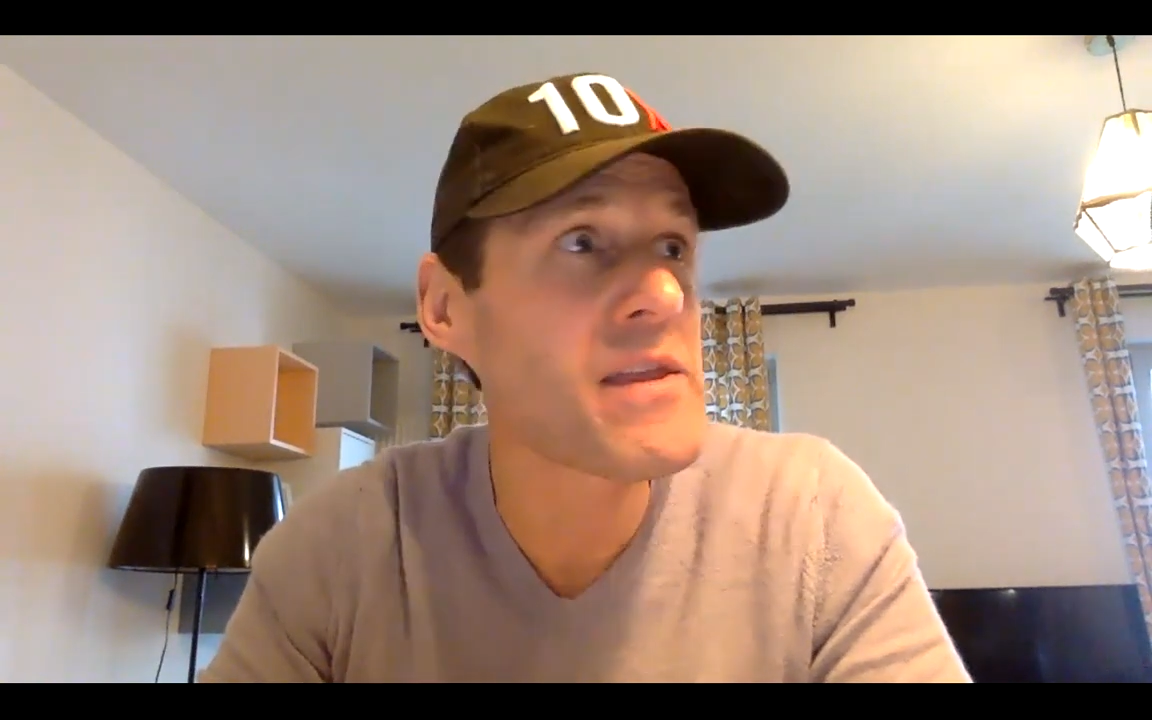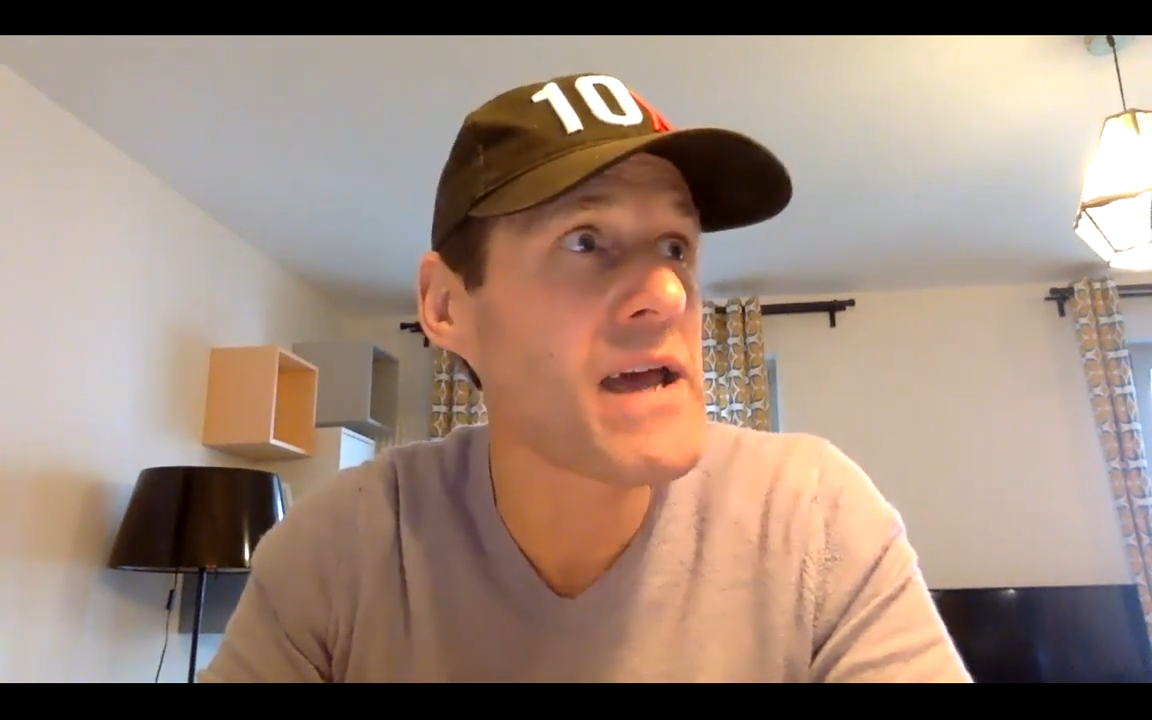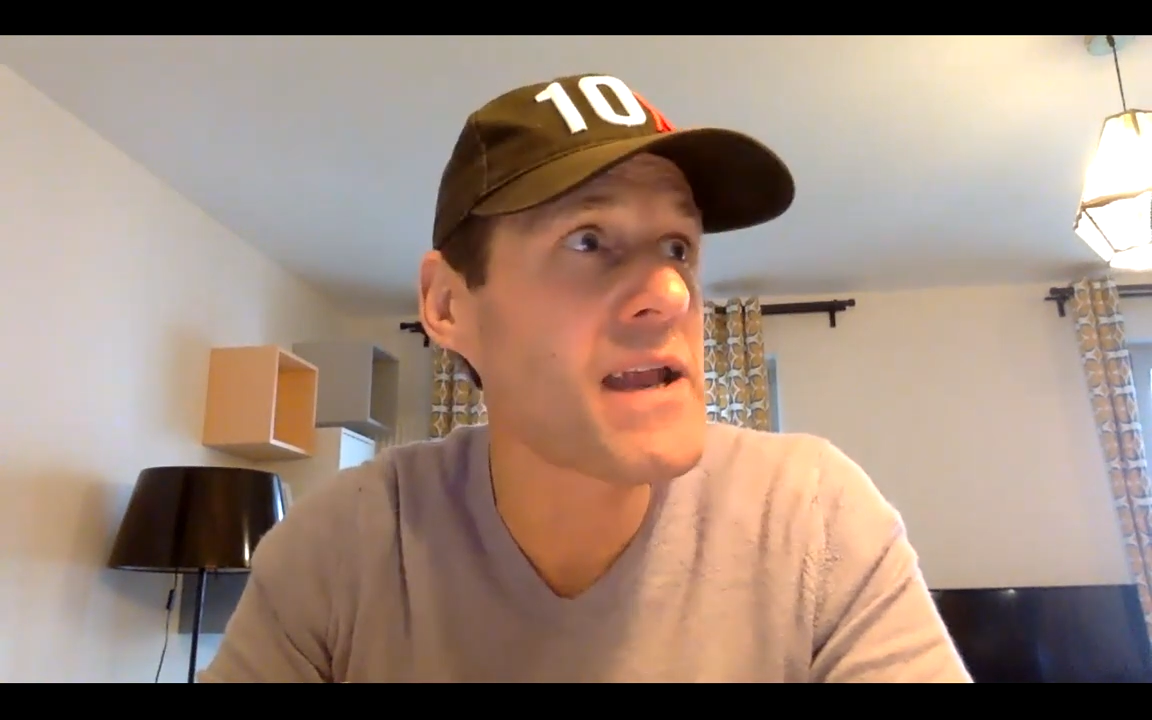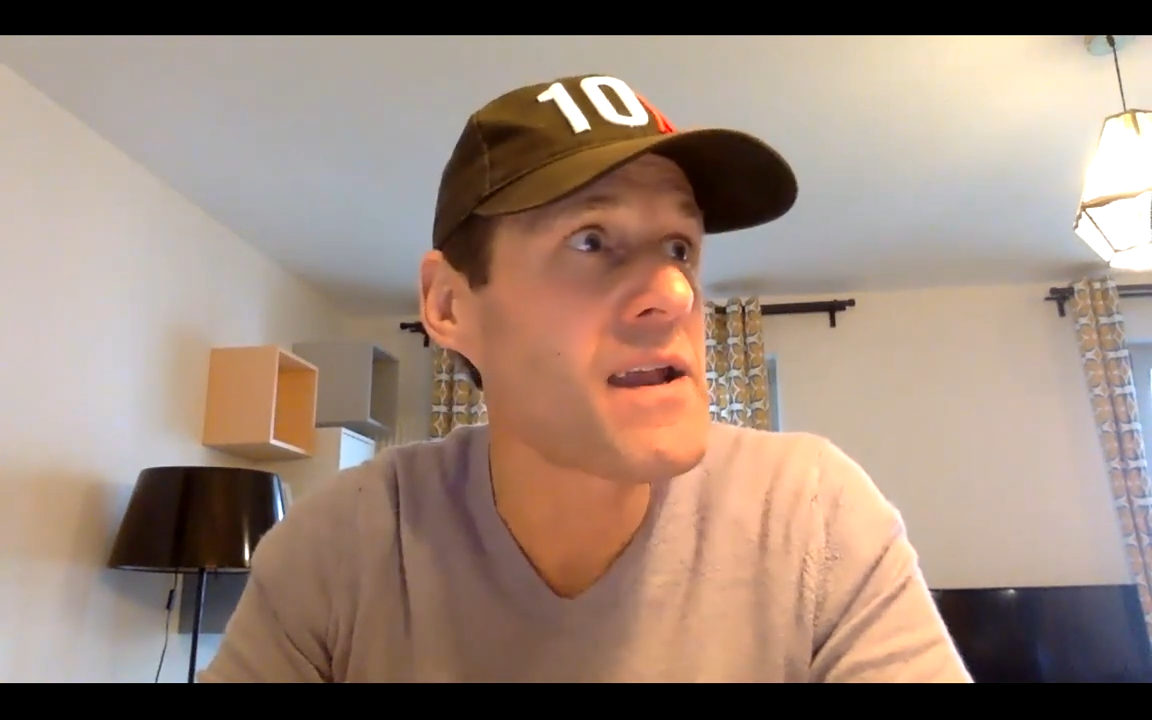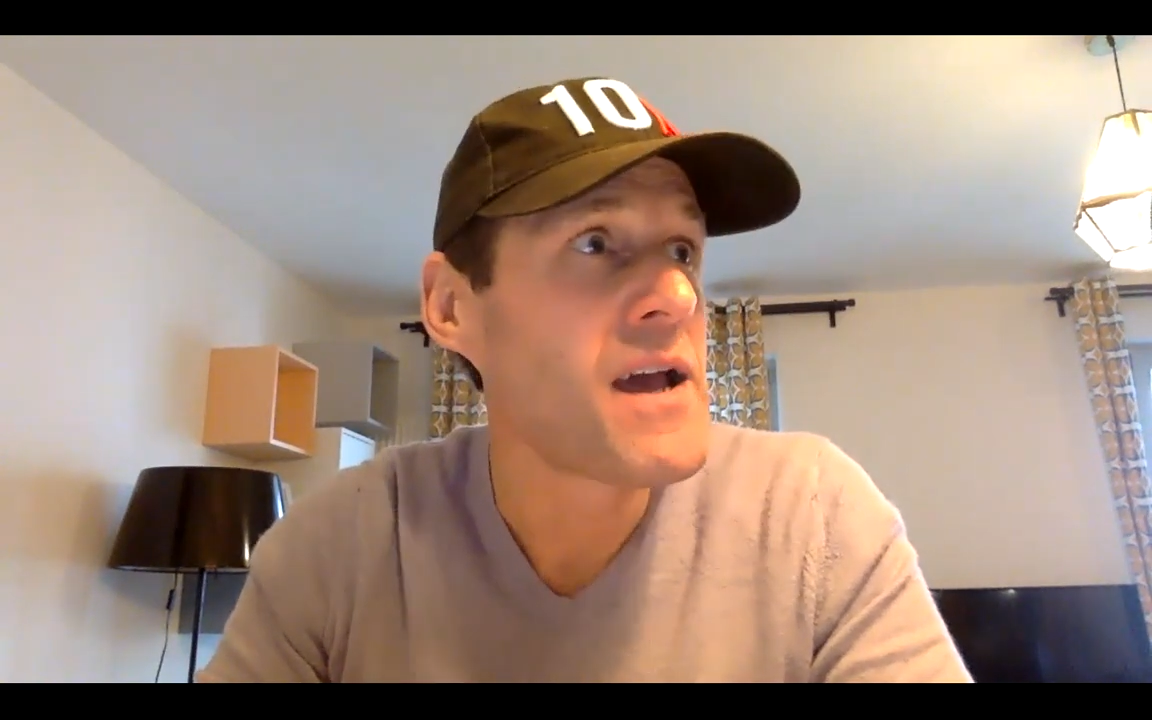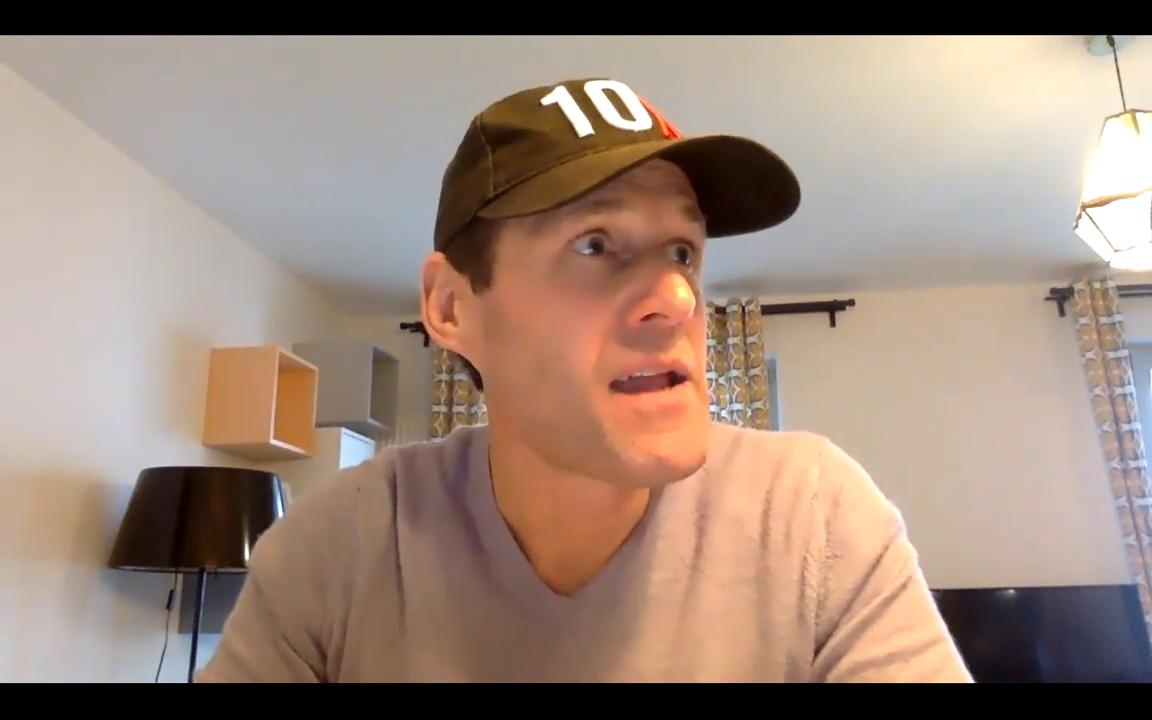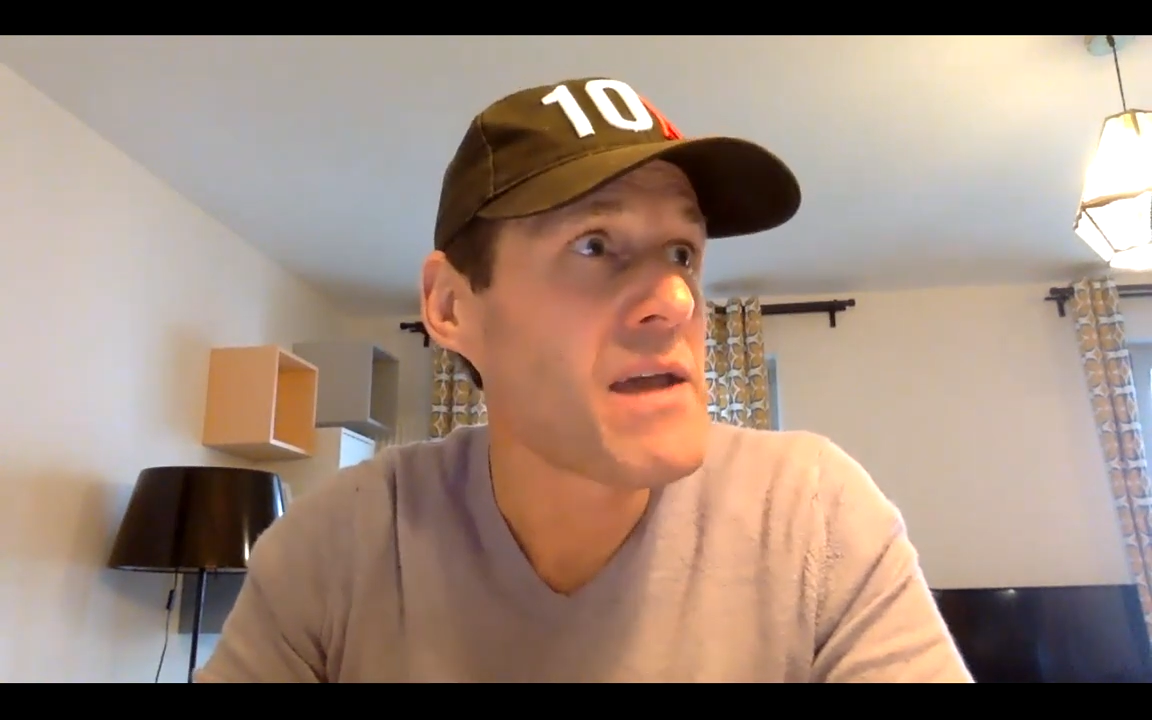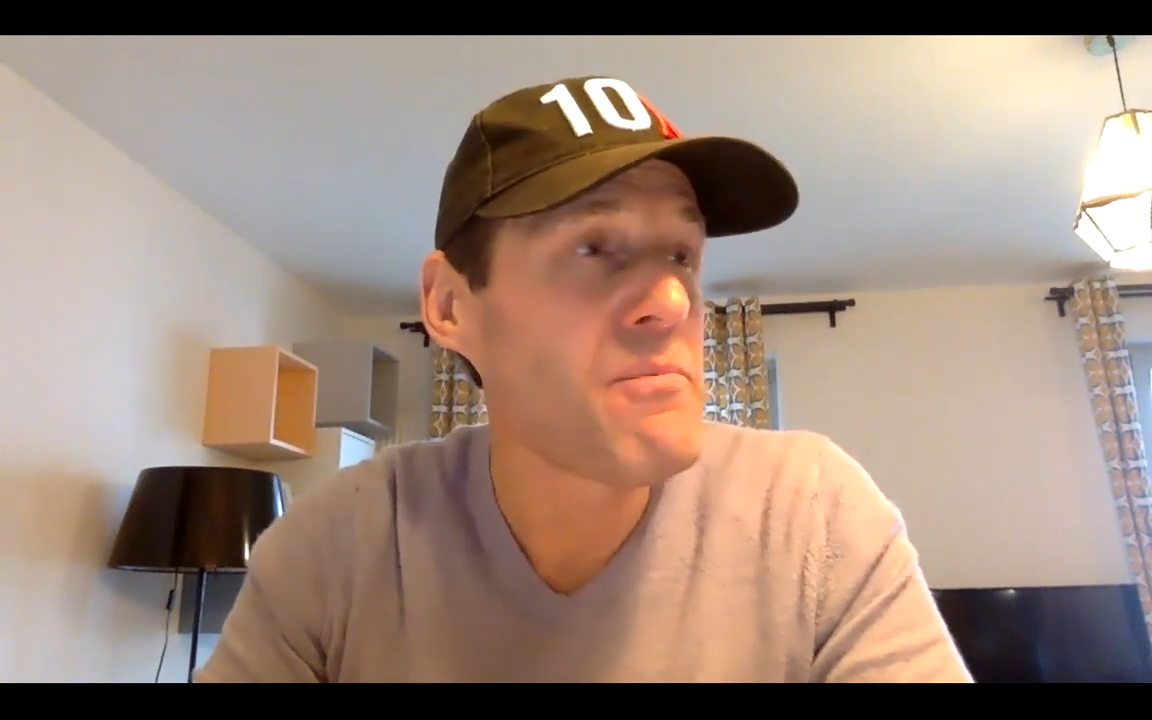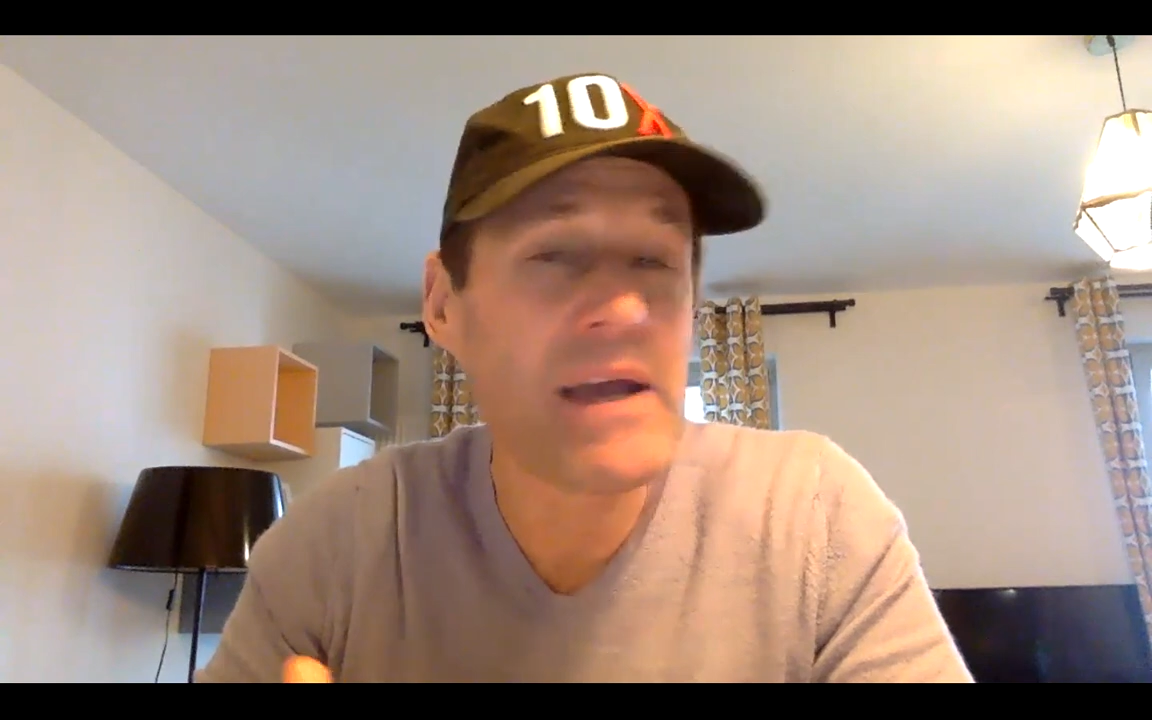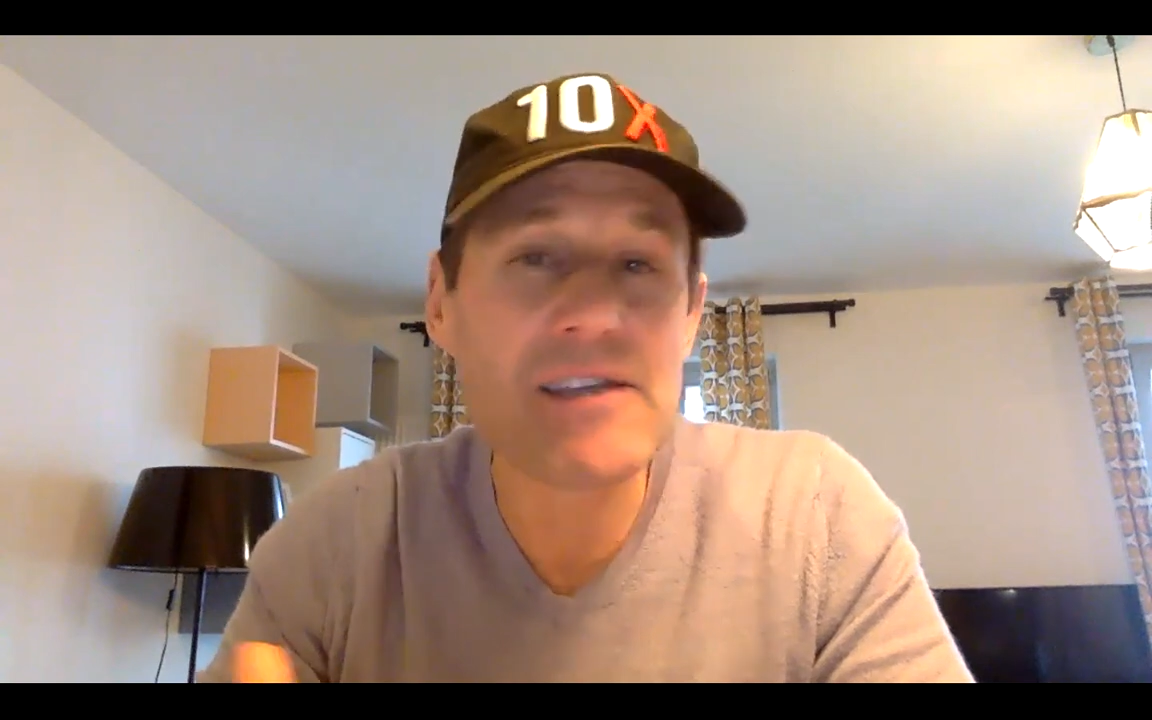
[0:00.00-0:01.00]

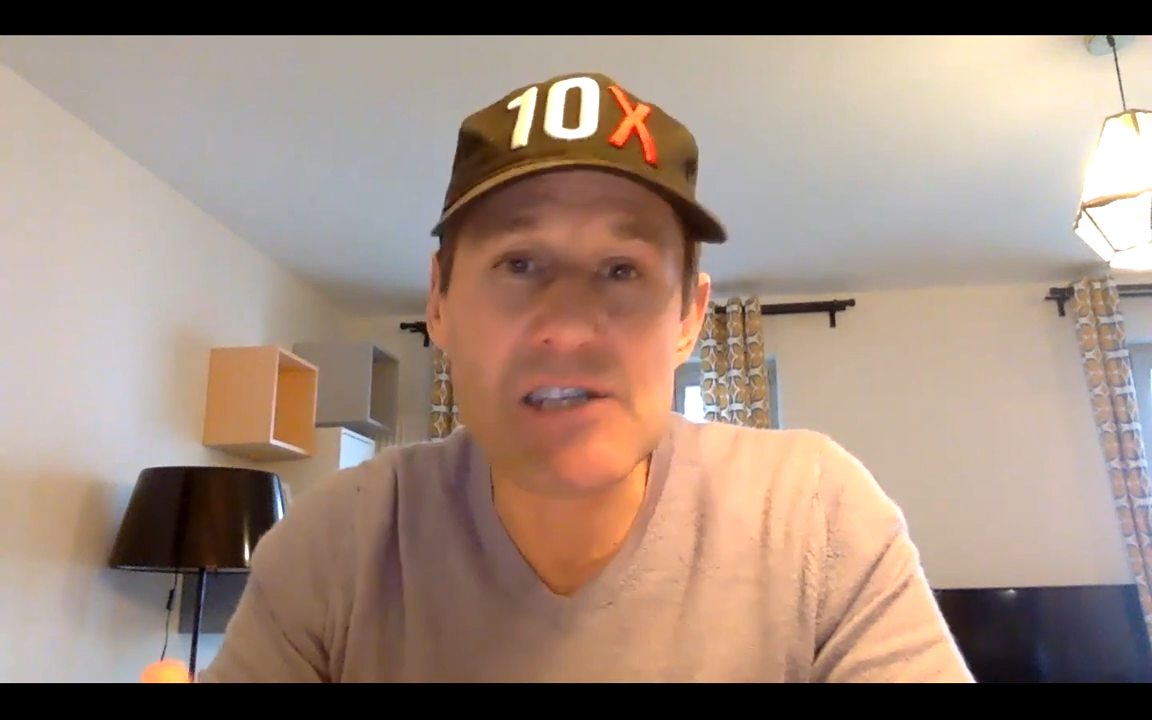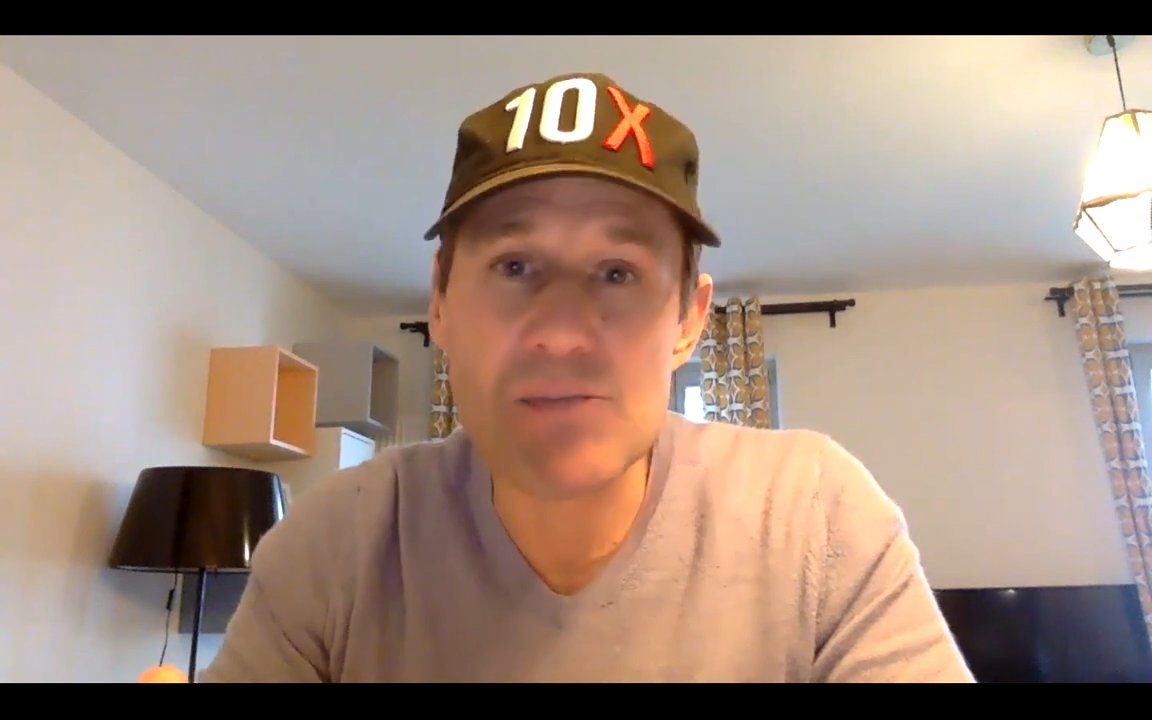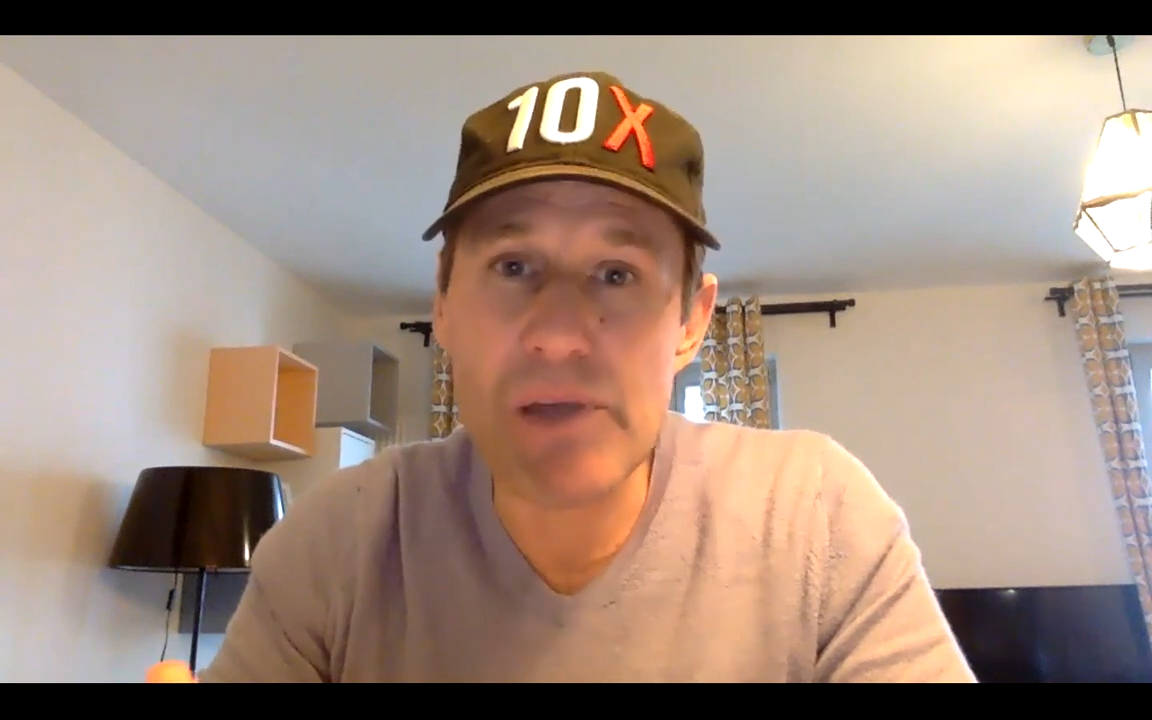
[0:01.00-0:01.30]
that makes this